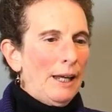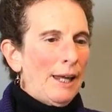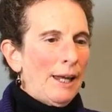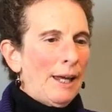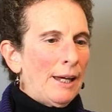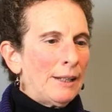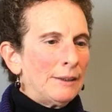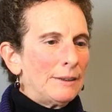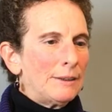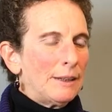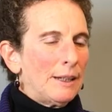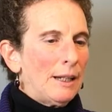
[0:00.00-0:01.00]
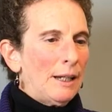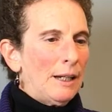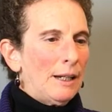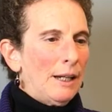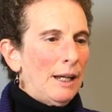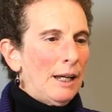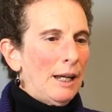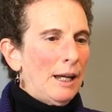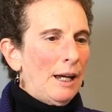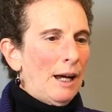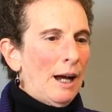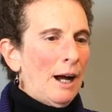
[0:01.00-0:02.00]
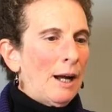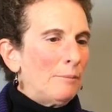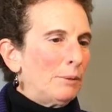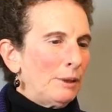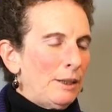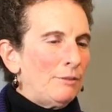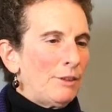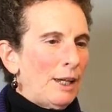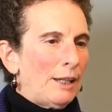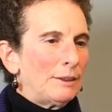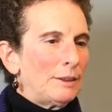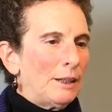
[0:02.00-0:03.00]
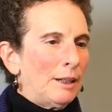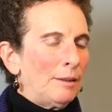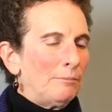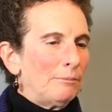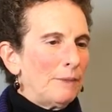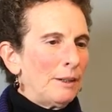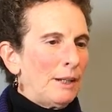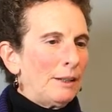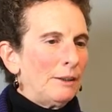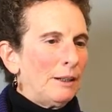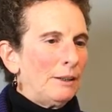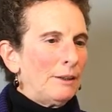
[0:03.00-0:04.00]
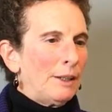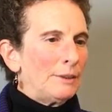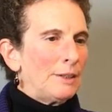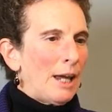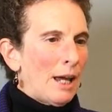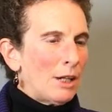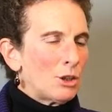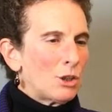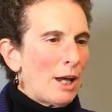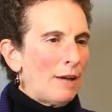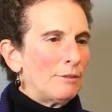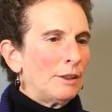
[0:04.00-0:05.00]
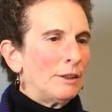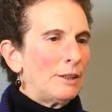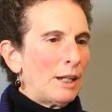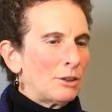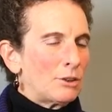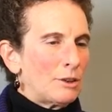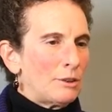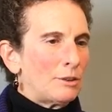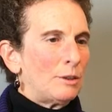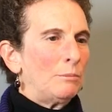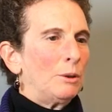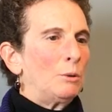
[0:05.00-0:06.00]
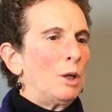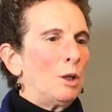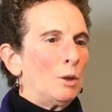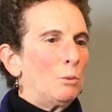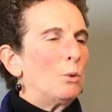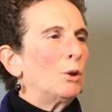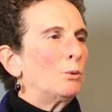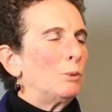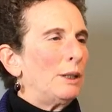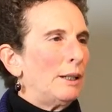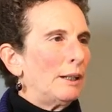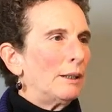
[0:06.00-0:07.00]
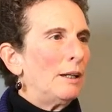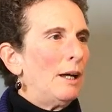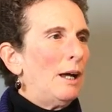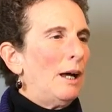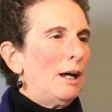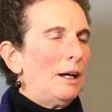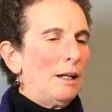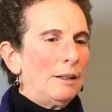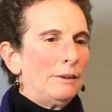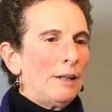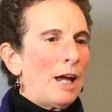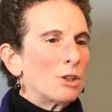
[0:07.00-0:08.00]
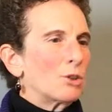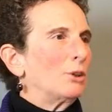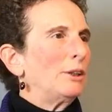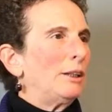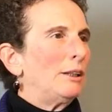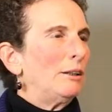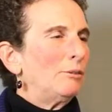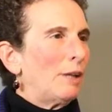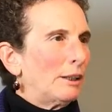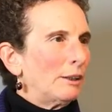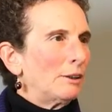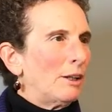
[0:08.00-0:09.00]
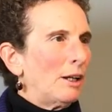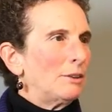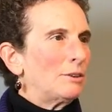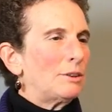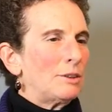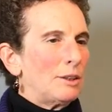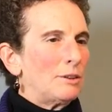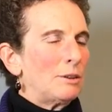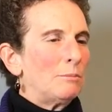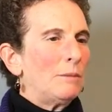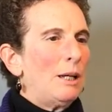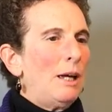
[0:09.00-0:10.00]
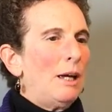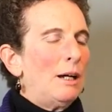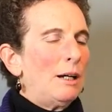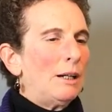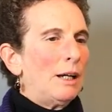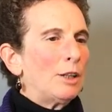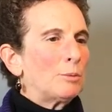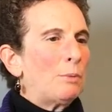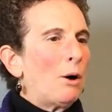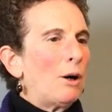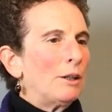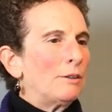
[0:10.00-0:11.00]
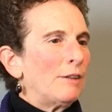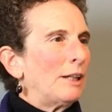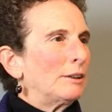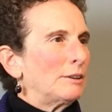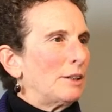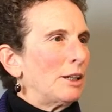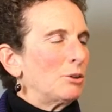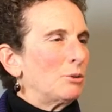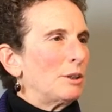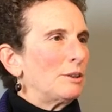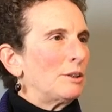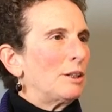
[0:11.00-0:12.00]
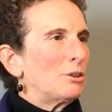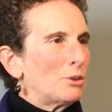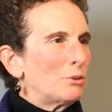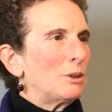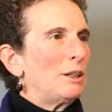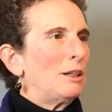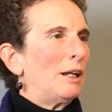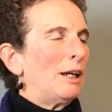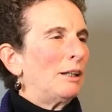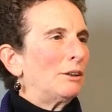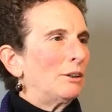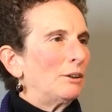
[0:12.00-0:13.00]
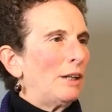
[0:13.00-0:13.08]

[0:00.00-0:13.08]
And I believe that that Dash, having the Dash system, an award-winning, nationally recognized system, as part of Alexandria's history and